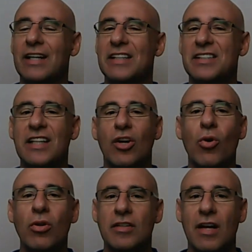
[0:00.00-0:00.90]
And I see it
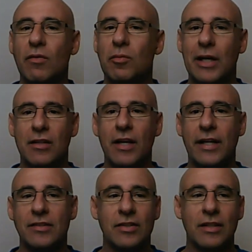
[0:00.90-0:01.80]
all the time with my
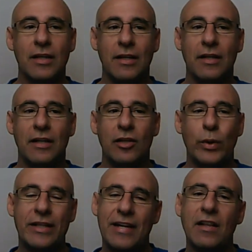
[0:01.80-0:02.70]
clients. Is
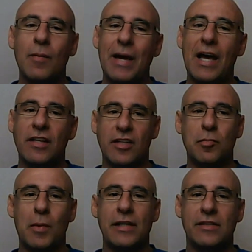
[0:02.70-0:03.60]
we take them out of this
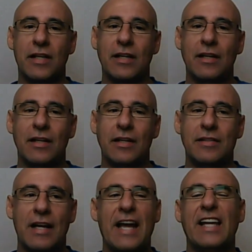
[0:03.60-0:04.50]
mindset is
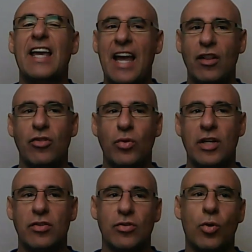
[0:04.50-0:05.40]
that I can't do
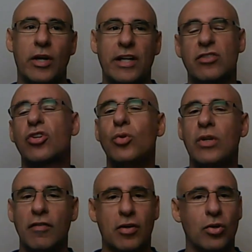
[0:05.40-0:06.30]
this or it's too
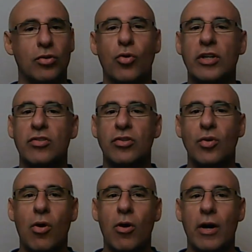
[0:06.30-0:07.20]
difficult or it's
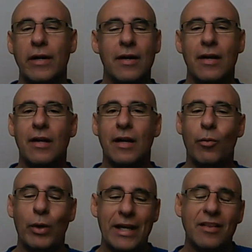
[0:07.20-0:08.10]
too hard.
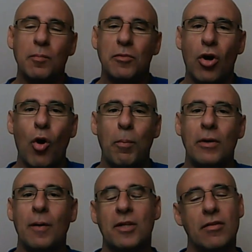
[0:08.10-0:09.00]
And we get them to
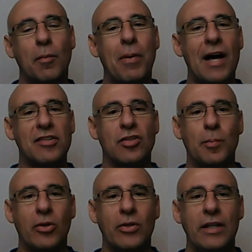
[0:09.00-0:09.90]
open up to the
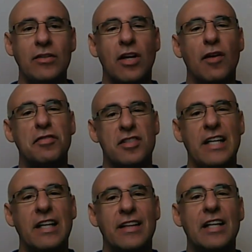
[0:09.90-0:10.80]
possibilities of
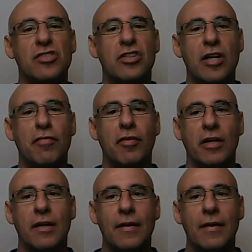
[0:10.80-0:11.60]
seeing things different.